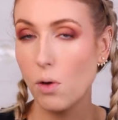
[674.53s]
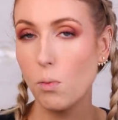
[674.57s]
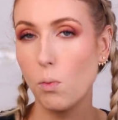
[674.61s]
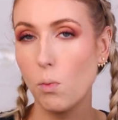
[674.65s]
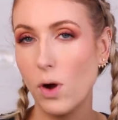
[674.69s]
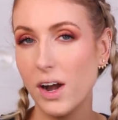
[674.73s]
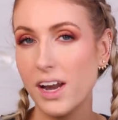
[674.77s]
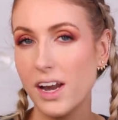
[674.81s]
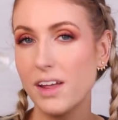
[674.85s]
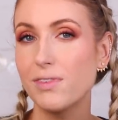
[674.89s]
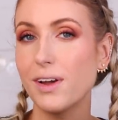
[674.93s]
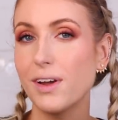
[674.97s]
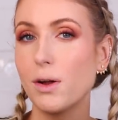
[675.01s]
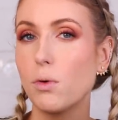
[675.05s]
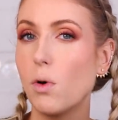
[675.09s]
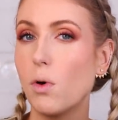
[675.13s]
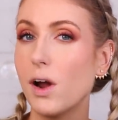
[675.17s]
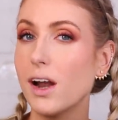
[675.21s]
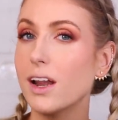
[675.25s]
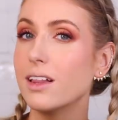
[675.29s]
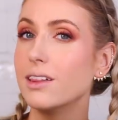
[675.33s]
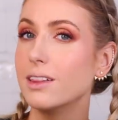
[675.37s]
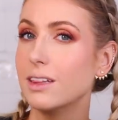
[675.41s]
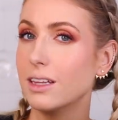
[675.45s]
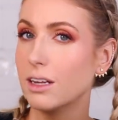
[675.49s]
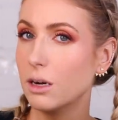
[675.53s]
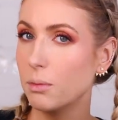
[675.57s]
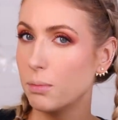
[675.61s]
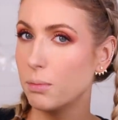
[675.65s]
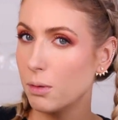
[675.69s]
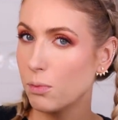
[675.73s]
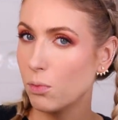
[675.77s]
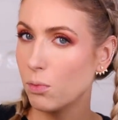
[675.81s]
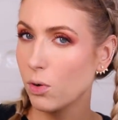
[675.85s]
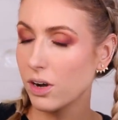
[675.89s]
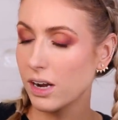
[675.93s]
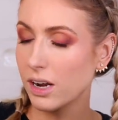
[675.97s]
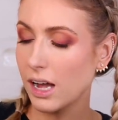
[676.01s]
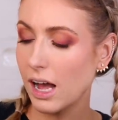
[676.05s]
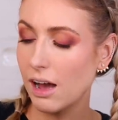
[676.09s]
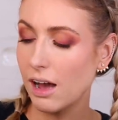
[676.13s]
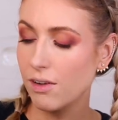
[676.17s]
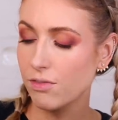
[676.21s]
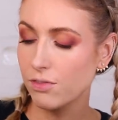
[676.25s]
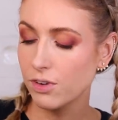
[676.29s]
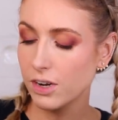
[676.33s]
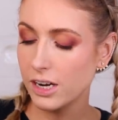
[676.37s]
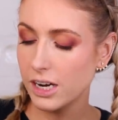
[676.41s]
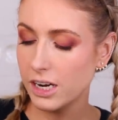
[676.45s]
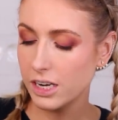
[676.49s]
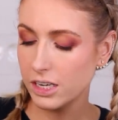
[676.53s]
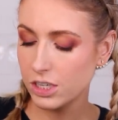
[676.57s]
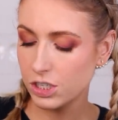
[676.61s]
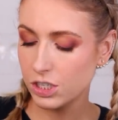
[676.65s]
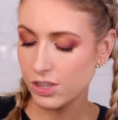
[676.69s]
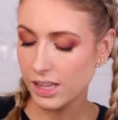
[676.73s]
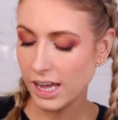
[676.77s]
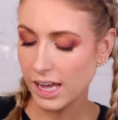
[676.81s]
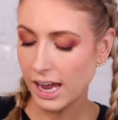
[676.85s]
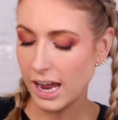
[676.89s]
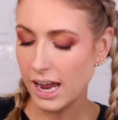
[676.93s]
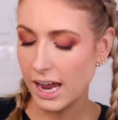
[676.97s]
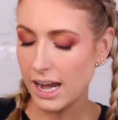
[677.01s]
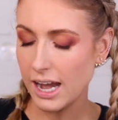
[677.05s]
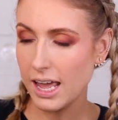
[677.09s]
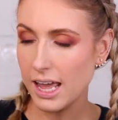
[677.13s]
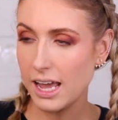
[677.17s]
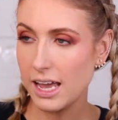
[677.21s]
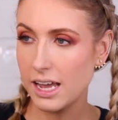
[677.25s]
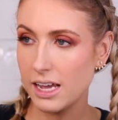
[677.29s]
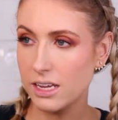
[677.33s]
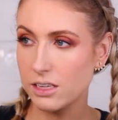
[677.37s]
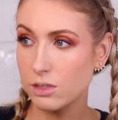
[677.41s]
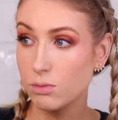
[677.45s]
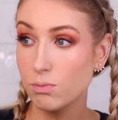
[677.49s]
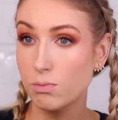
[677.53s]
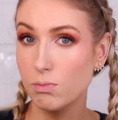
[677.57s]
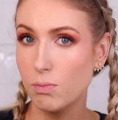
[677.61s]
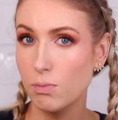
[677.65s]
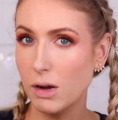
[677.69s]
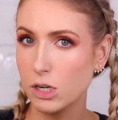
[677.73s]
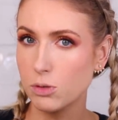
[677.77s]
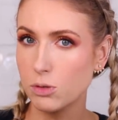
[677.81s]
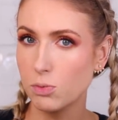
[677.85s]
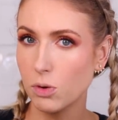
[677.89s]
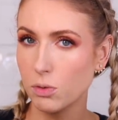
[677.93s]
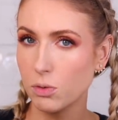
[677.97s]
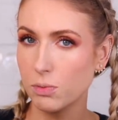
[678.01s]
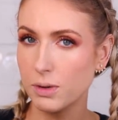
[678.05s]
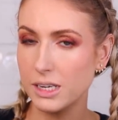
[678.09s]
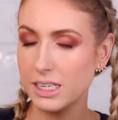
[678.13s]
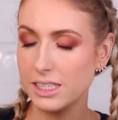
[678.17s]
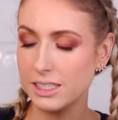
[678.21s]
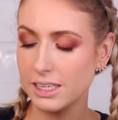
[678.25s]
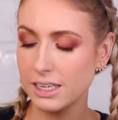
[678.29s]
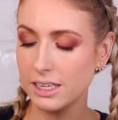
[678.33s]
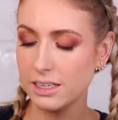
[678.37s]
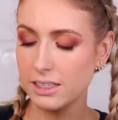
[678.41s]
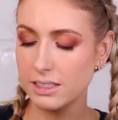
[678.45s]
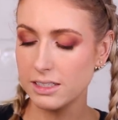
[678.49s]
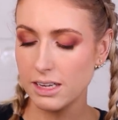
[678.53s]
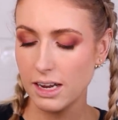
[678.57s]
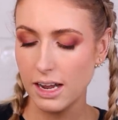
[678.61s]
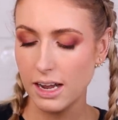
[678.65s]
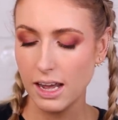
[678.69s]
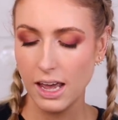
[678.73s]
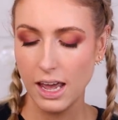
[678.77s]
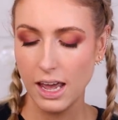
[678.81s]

One if I want a little bit more coverage that is much more recent.